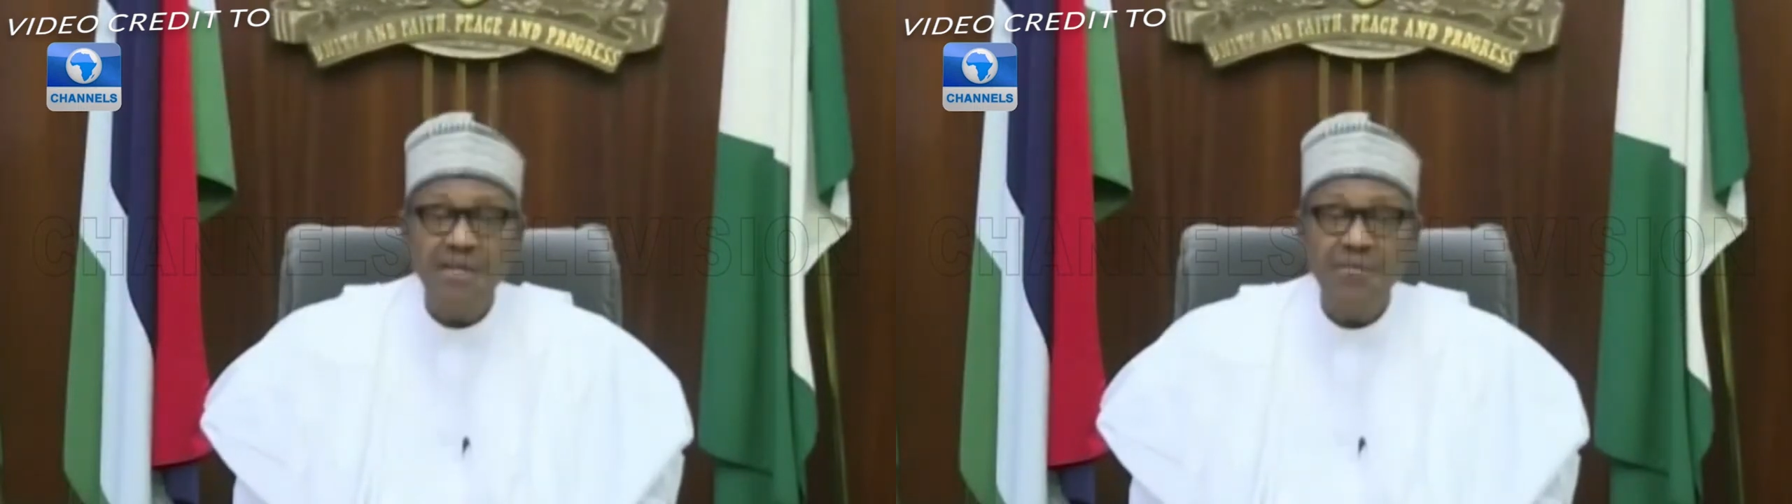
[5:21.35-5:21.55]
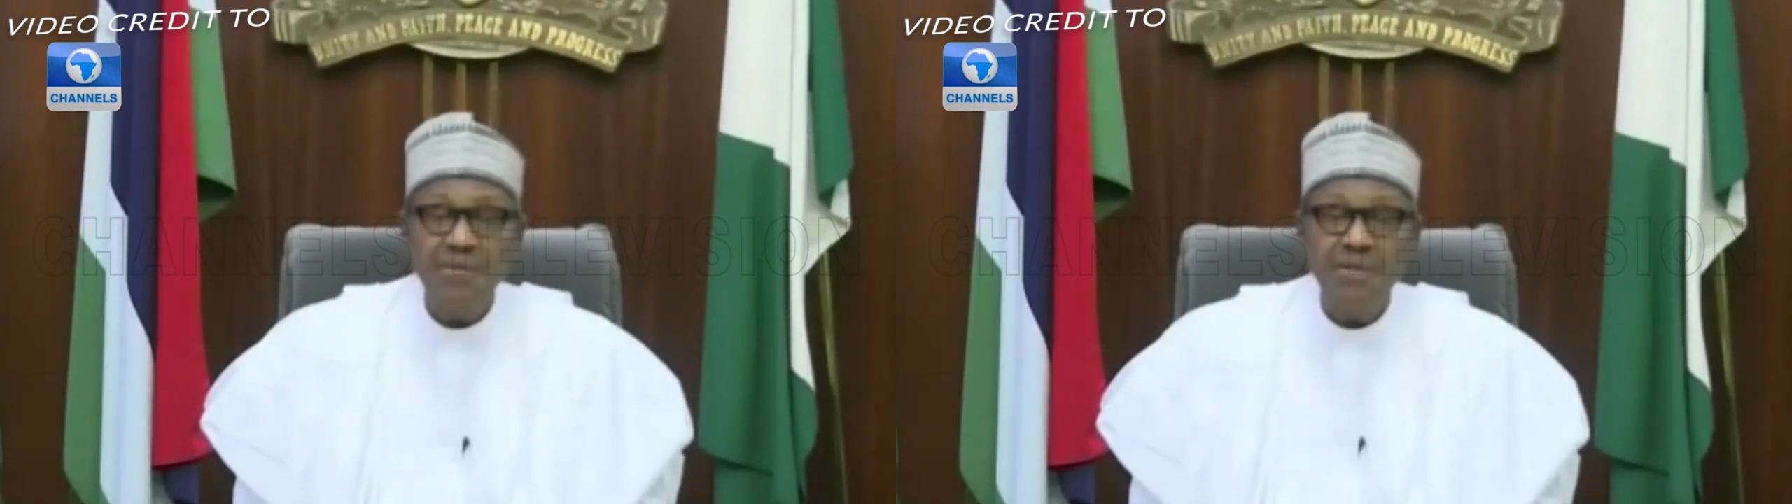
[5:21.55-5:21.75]

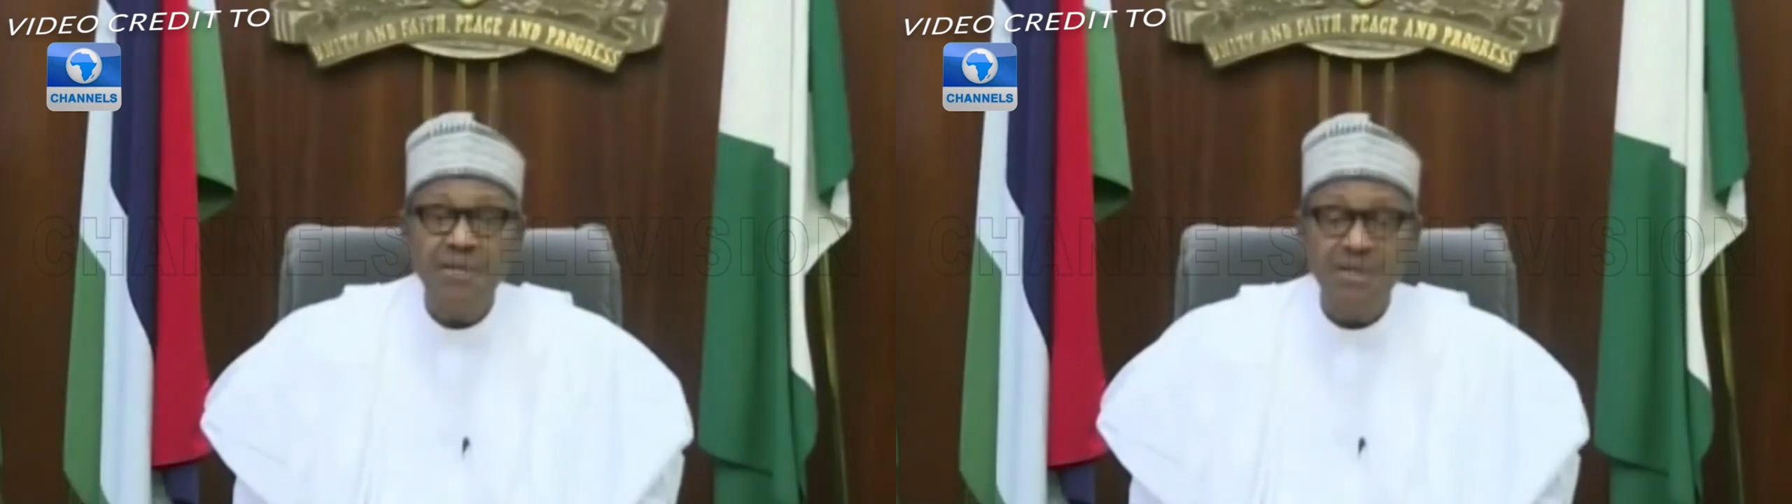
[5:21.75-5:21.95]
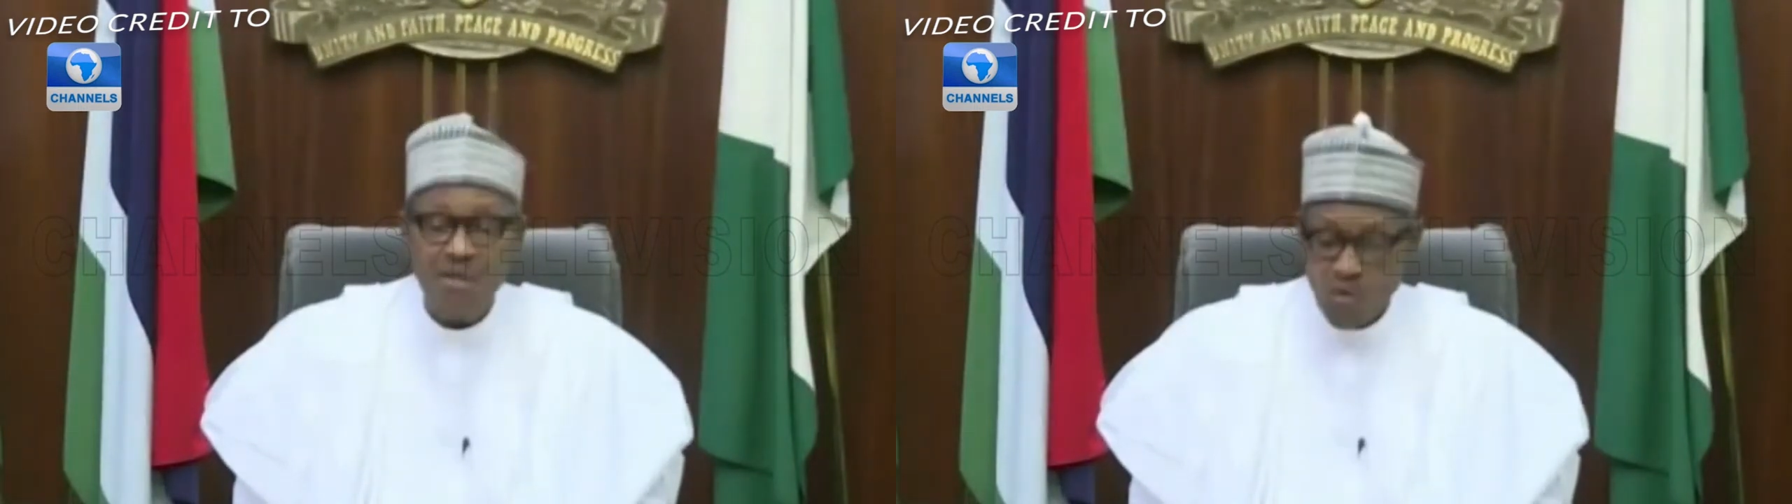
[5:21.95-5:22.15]

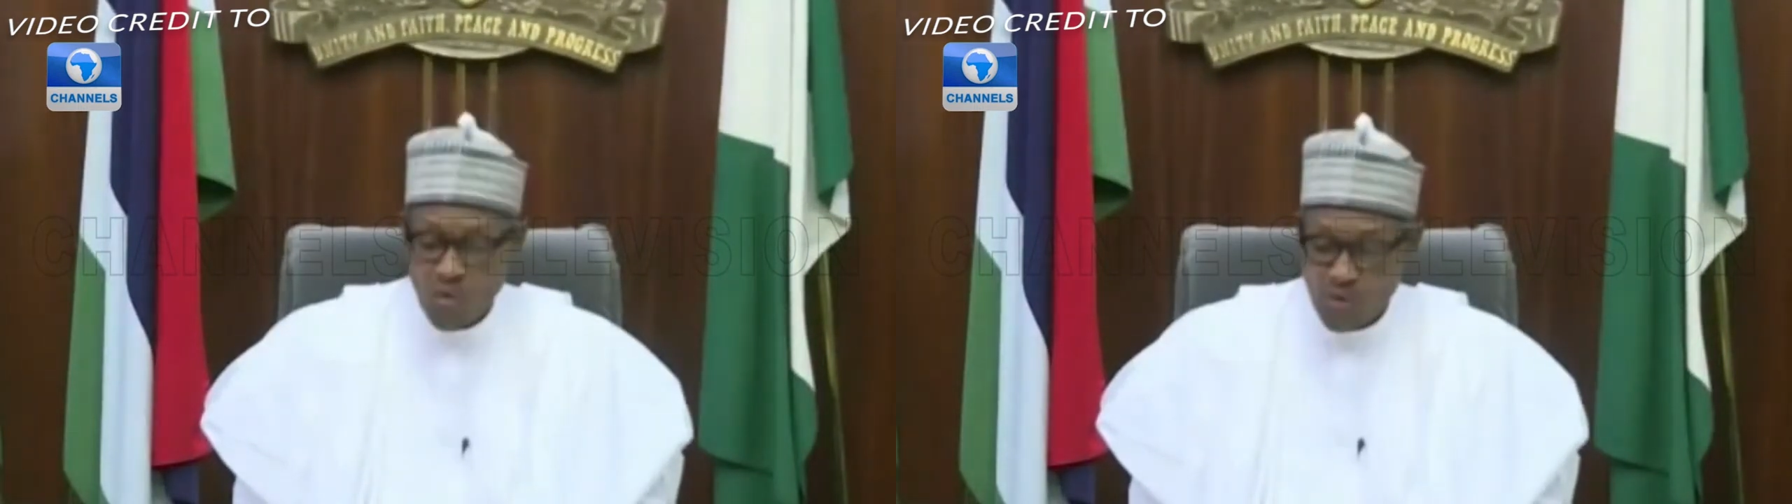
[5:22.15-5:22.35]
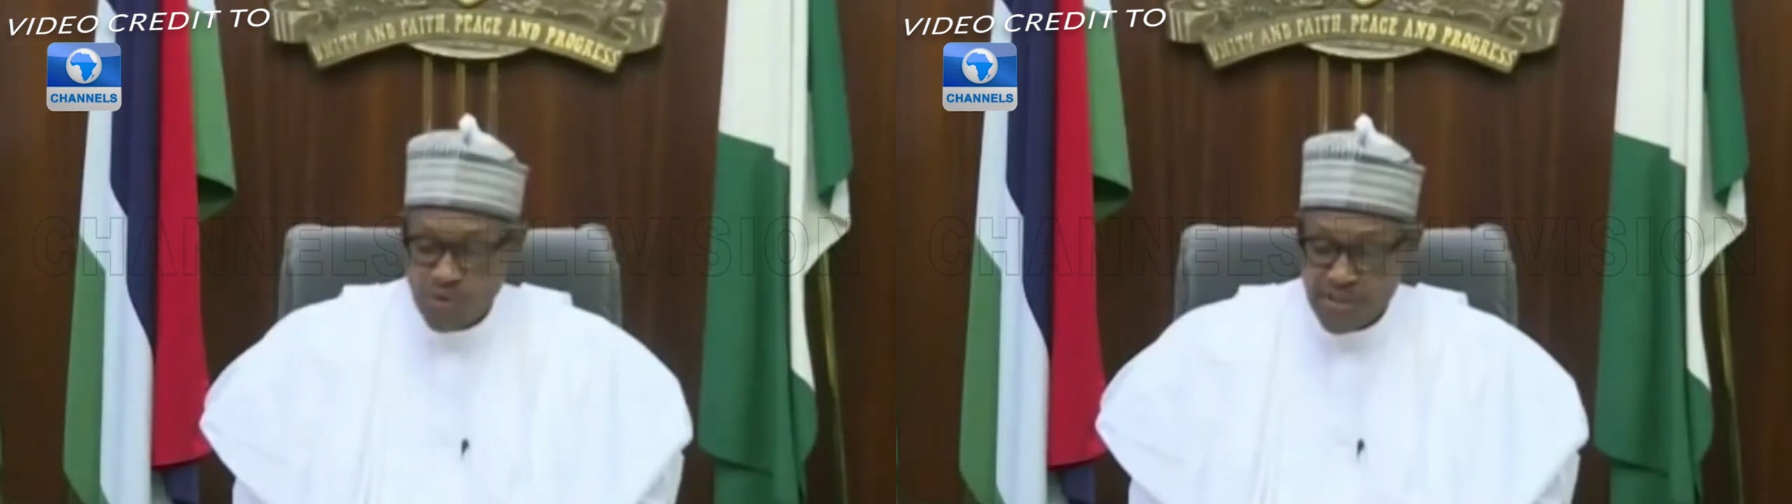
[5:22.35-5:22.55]
even
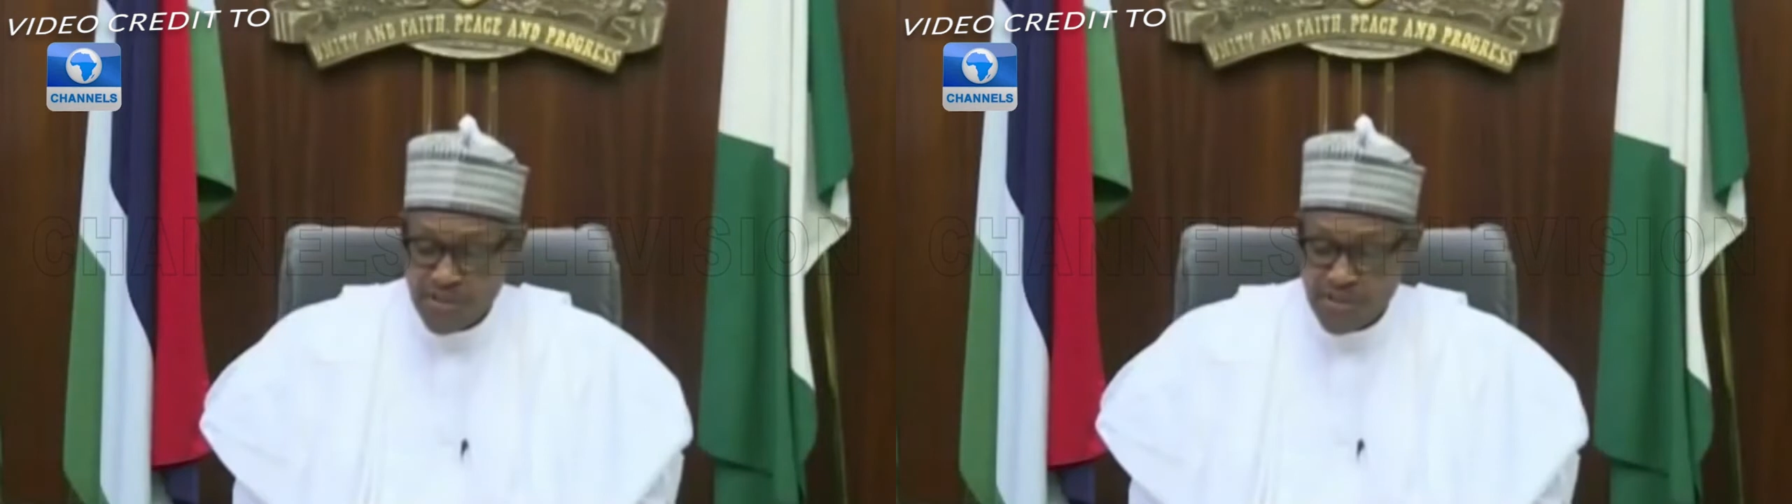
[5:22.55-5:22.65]
with